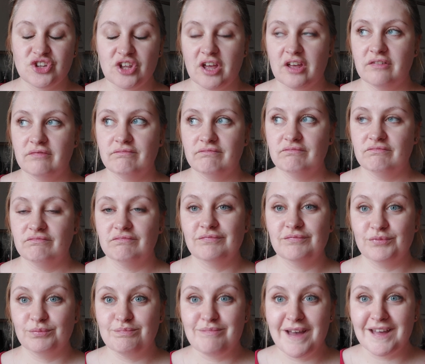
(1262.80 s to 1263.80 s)
So
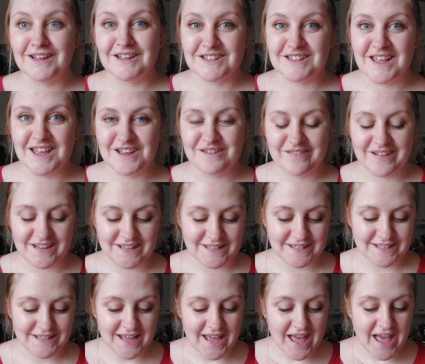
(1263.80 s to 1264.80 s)
mega
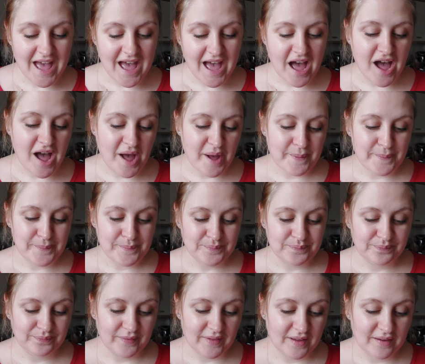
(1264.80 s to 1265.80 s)
savings.
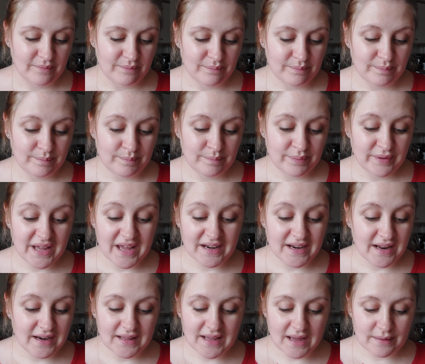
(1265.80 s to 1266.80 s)
But yeah,
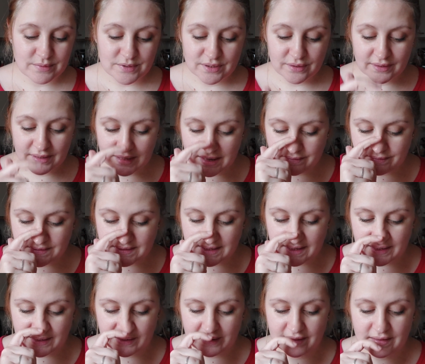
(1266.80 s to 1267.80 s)
Nelly absolutely loves
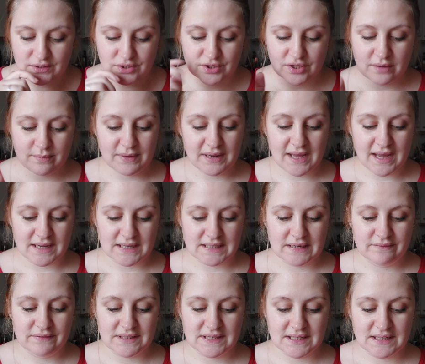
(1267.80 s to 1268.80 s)
it. Like there's so many
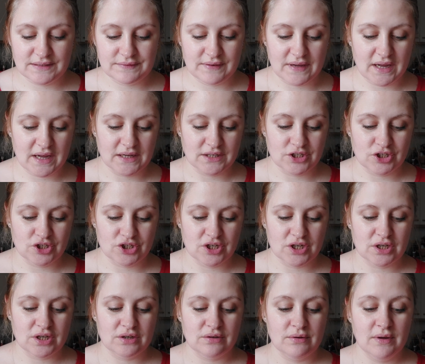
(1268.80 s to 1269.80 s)
activities for her to
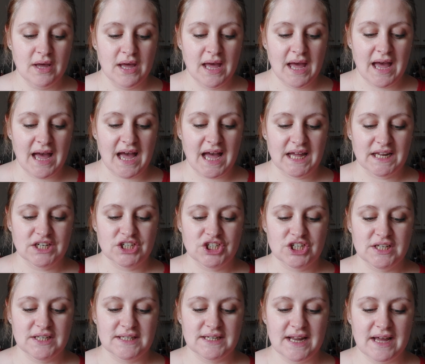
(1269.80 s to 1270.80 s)
do, and
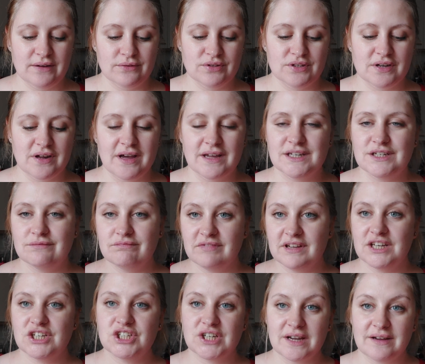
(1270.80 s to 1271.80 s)
she's now started to
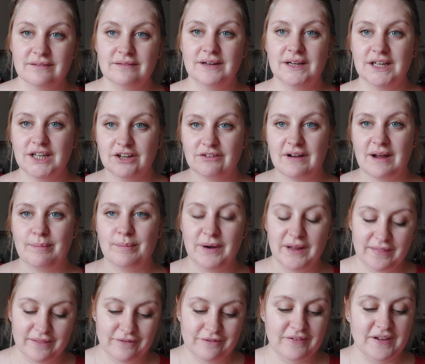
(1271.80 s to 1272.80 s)
reach out and grab
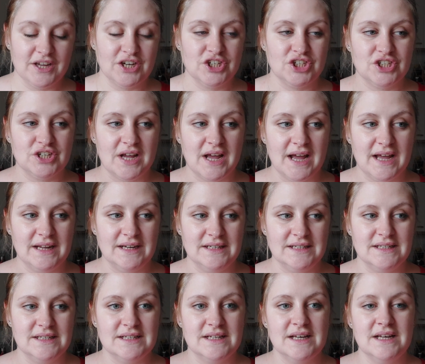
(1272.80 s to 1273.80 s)
like the fish
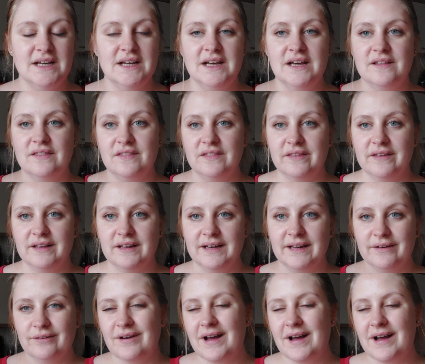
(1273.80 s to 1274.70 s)
and the little